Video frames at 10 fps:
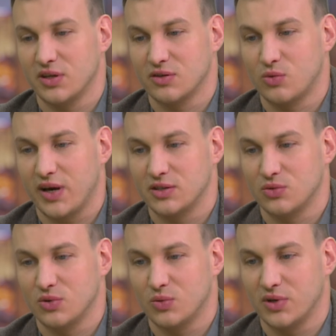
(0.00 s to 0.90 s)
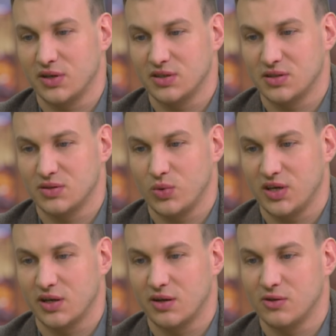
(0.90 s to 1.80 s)
one and gradual one, as we
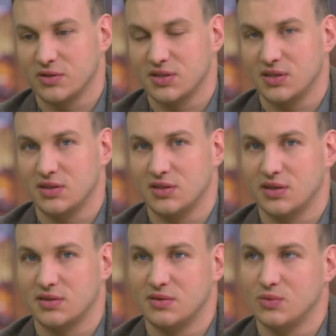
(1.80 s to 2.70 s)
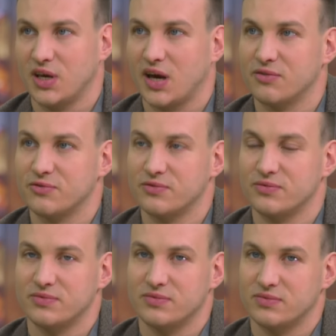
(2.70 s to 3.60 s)
can all see that we have
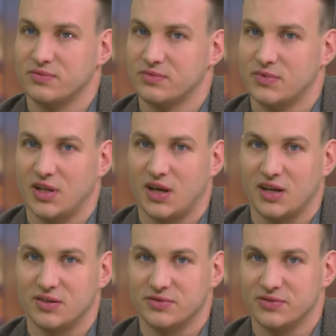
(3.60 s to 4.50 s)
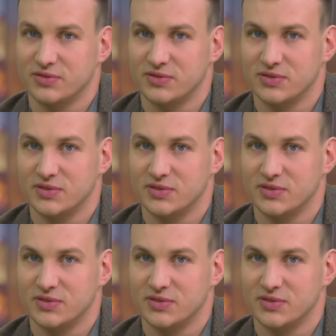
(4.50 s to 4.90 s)
a lot of